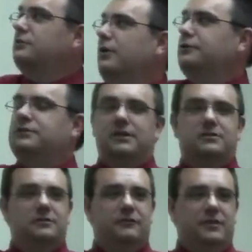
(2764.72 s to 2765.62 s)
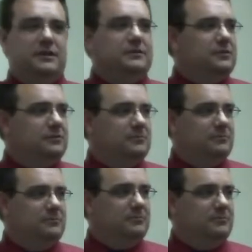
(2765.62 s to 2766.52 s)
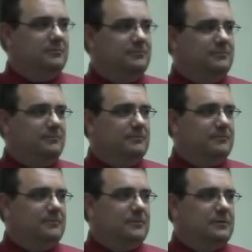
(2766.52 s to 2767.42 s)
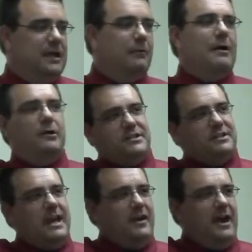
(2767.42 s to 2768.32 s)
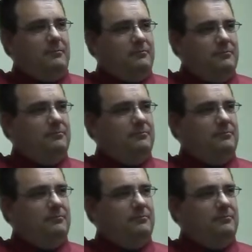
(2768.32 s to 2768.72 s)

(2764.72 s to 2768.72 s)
wrote sections of this. Now, why would he say that?